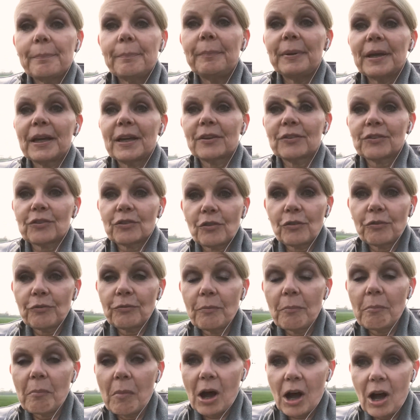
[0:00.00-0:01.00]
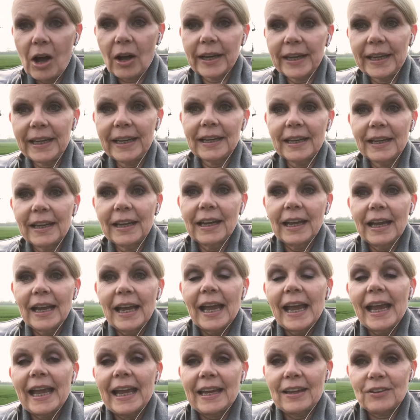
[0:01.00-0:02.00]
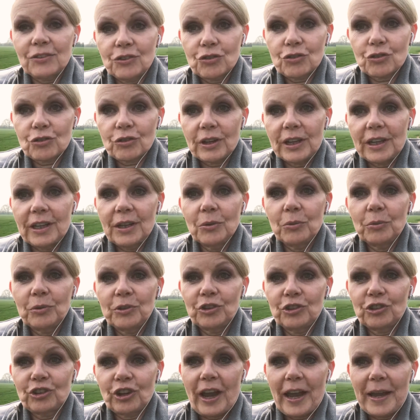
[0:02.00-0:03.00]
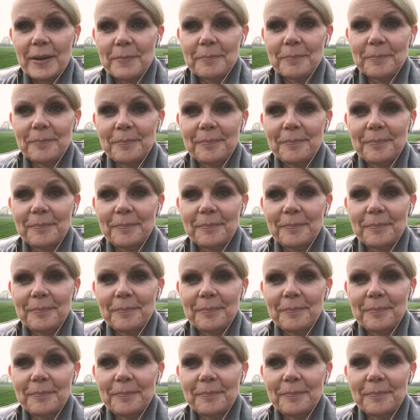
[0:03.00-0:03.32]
because of my history with shame.